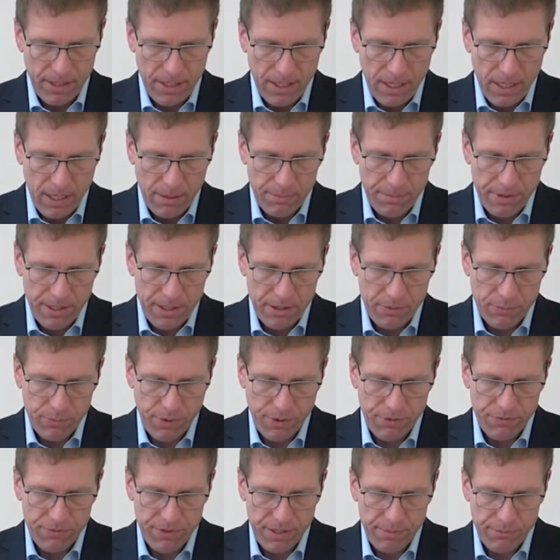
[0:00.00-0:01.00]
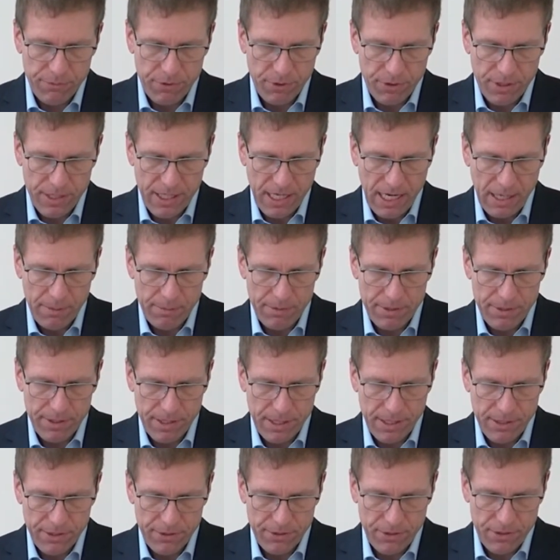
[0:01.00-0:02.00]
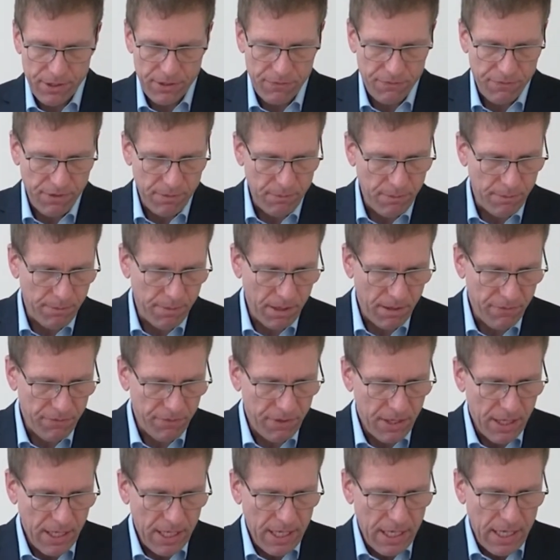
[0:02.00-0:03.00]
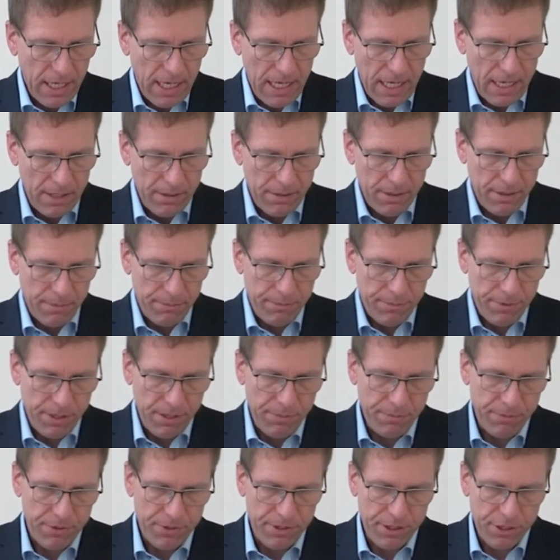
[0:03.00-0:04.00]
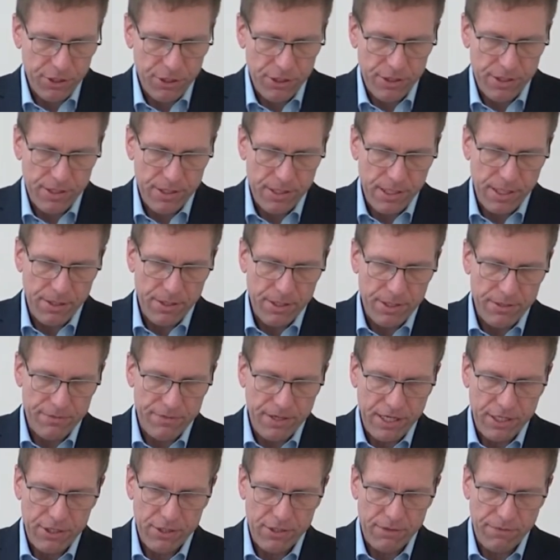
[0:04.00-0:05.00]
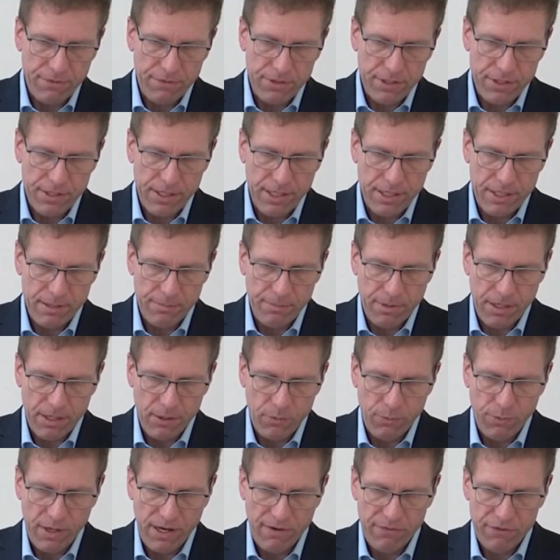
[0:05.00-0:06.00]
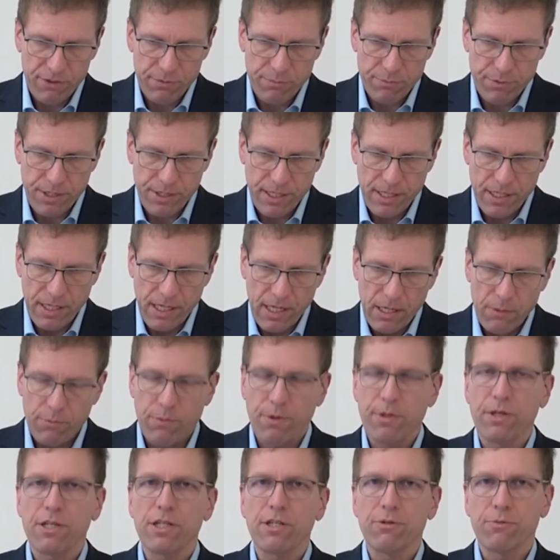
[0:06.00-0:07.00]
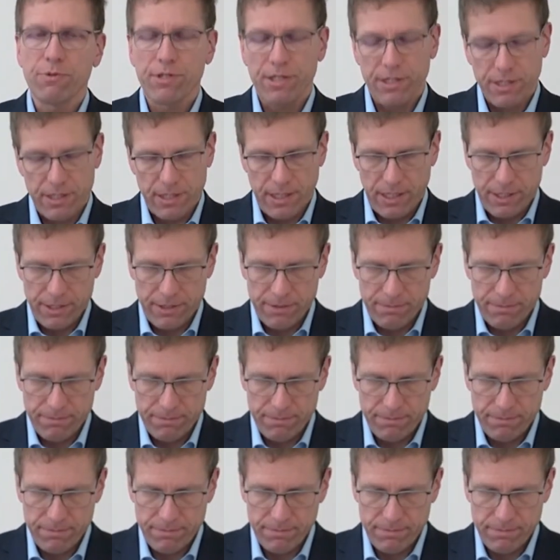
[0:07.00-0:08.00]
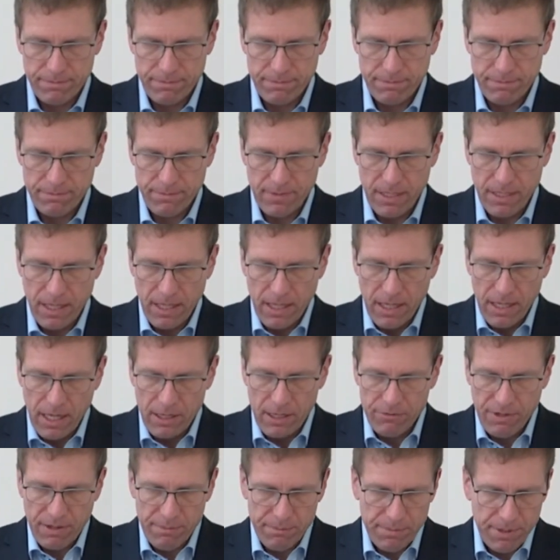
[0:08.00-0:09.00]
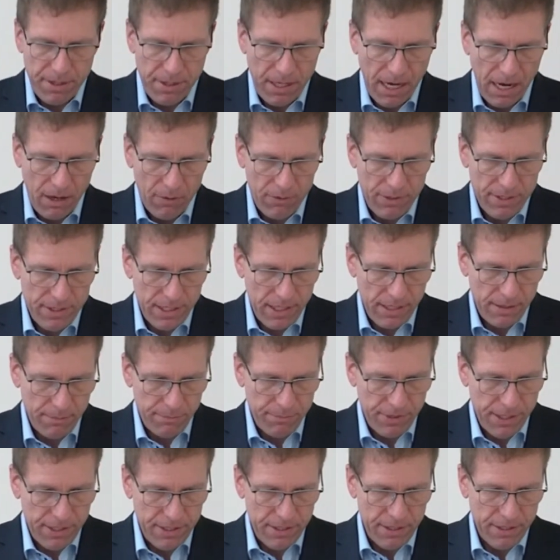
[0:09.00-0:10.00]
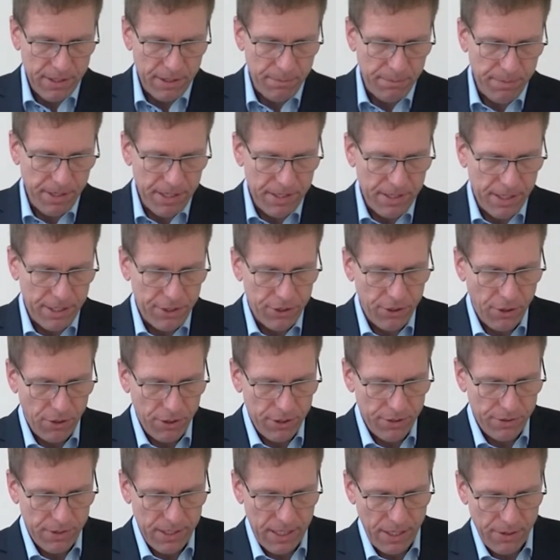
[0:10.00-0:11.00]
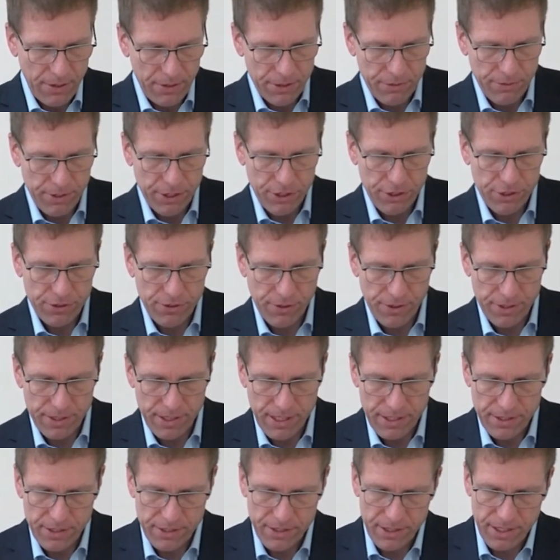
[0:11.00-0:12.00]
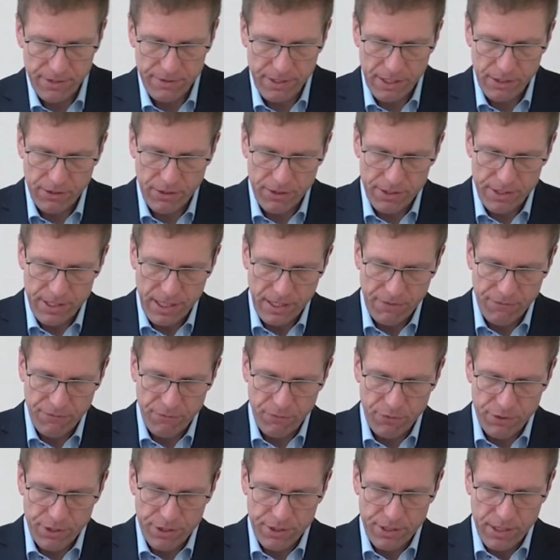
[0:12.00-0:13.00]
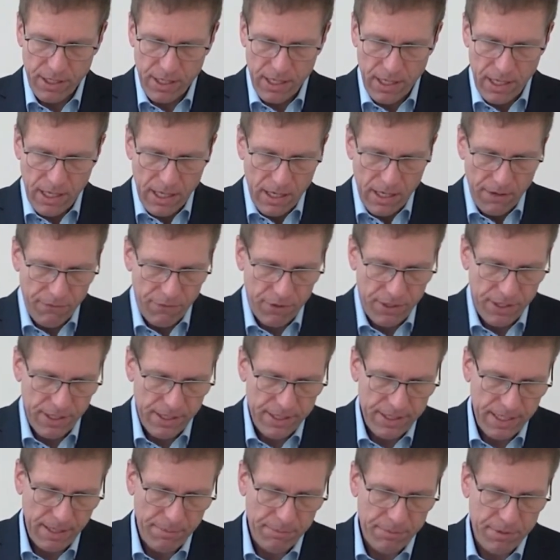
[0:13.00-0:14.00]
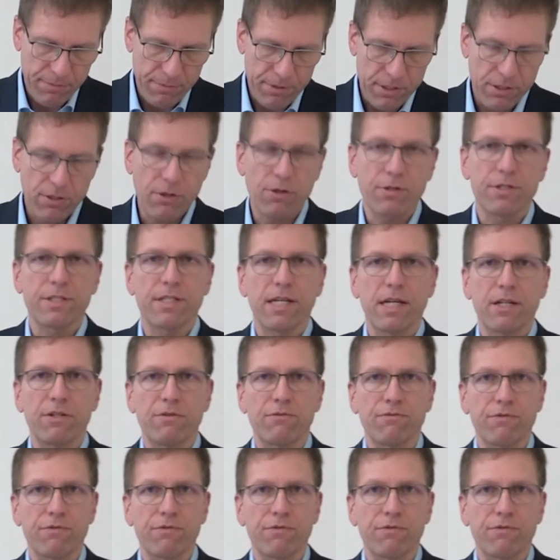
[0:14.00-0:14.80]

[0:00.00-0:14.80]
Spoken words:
A pin with crimped-on cable is inserted from above and pre-positioned in the direction of the stator by a wave spring with a union nut. A ramp in the housing presses the pin and tongue together to ensure the necessary contact force for an acceptable contact